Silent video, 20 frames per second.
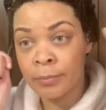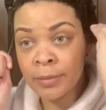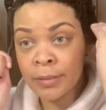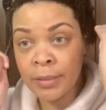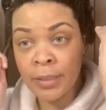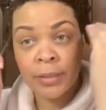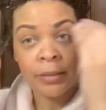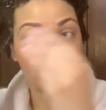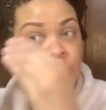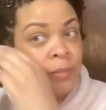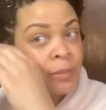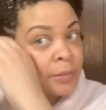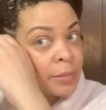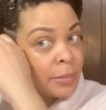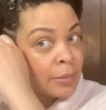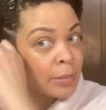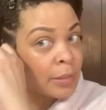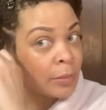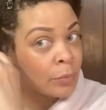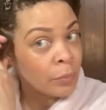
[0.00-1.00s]
sections,
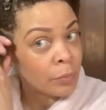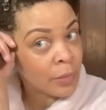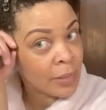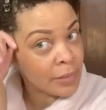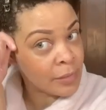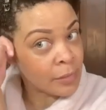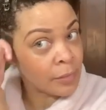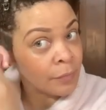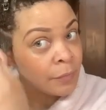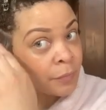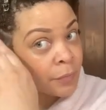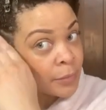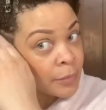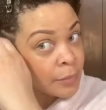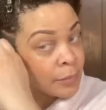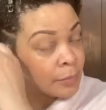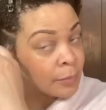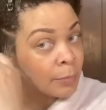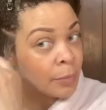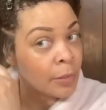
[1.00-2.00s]
because I know that's the
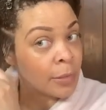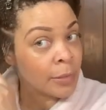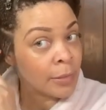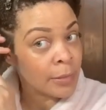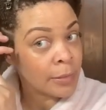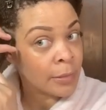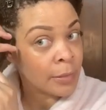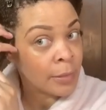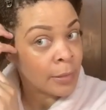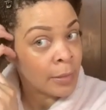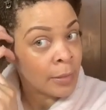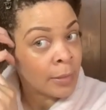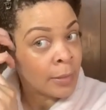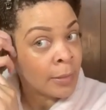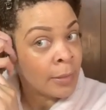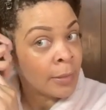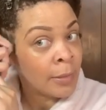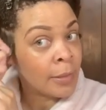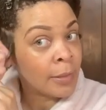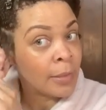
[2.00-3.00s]
first part
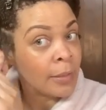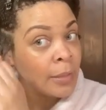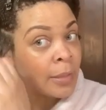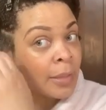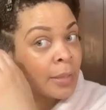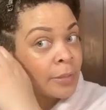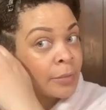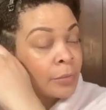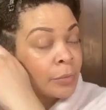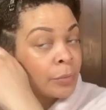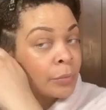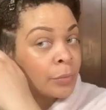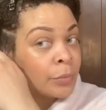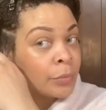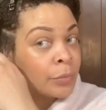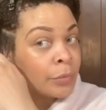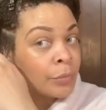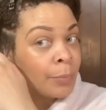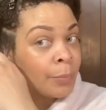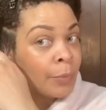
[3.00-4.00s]
that likes to
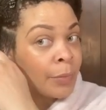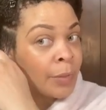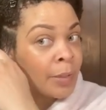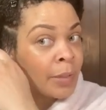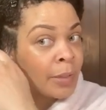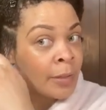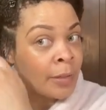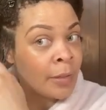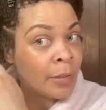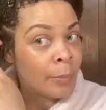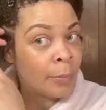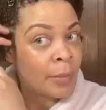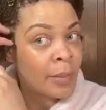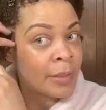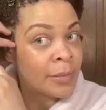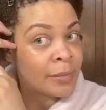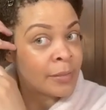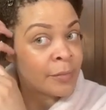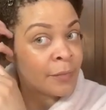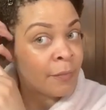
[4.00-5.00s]
spring up.
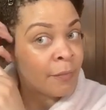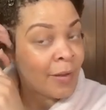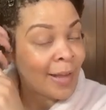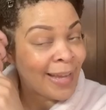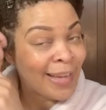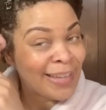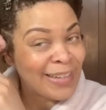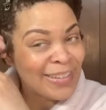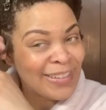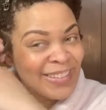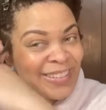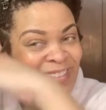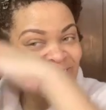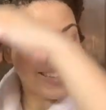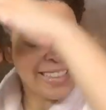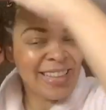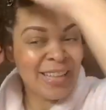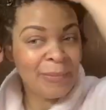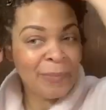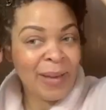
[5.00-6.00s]
It's finer
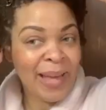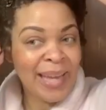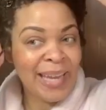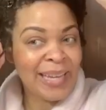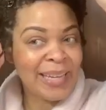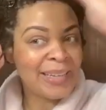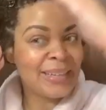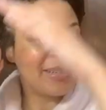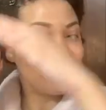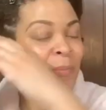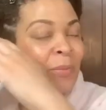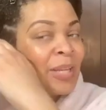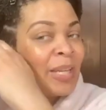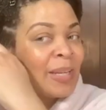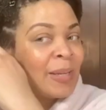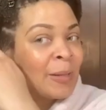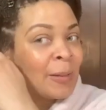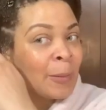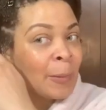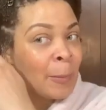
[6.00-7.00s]
than my hair up
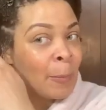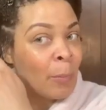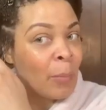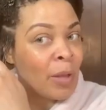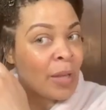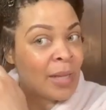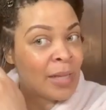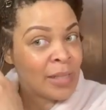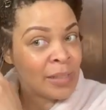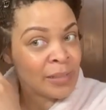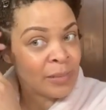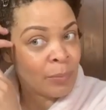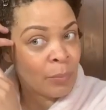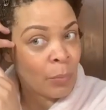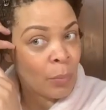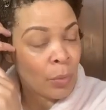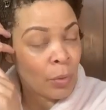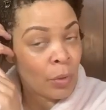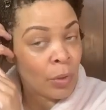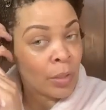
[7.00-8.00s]
here, but it's
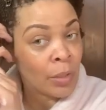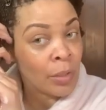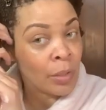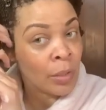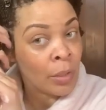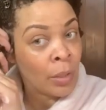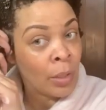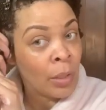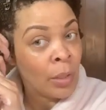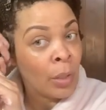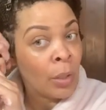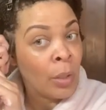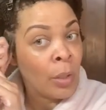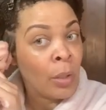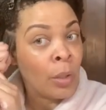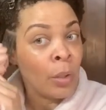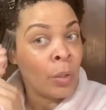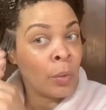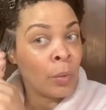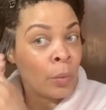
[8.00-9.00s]
more
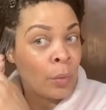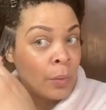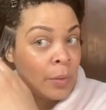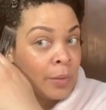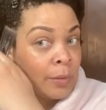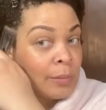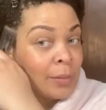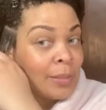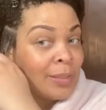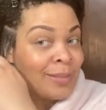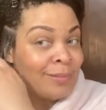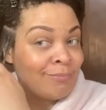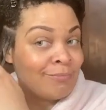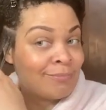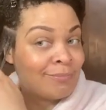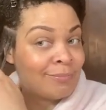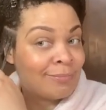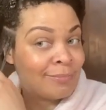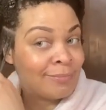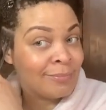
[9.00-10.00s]
coily
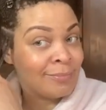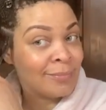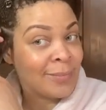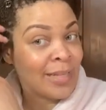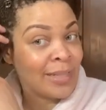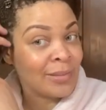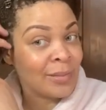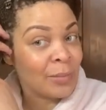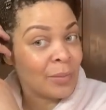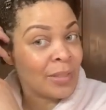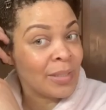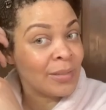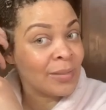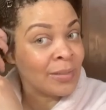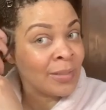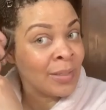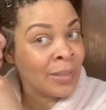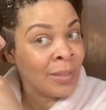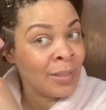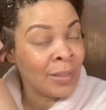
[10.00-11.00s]
as well.
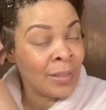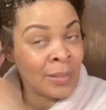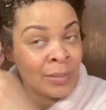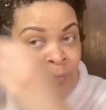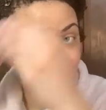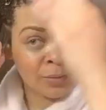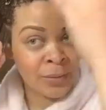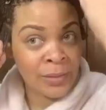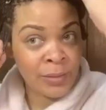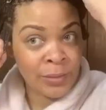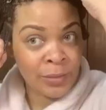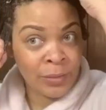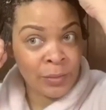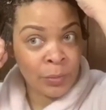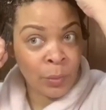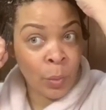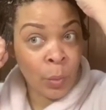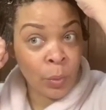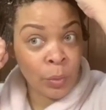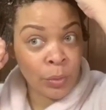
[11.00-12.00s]
So this is
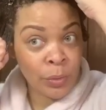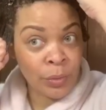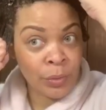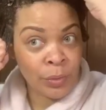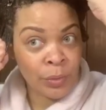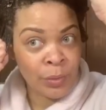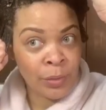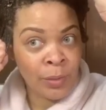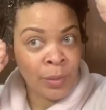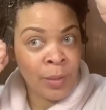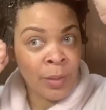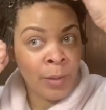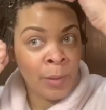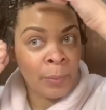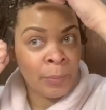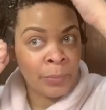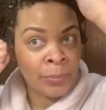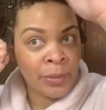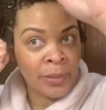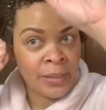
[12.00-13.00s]
coarser,
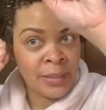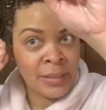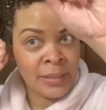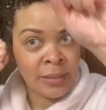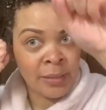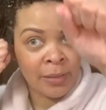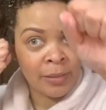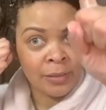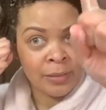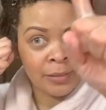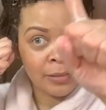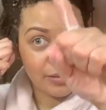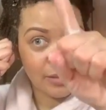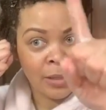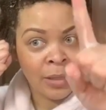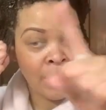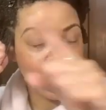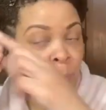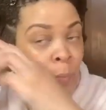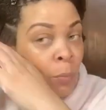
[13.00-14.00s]
but it's
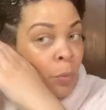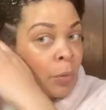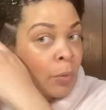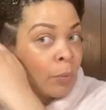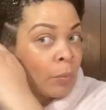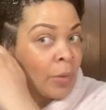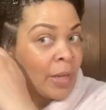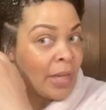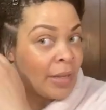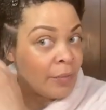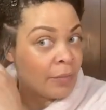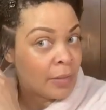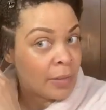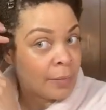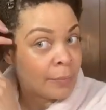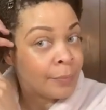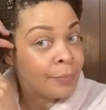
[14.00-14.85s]
more wavy.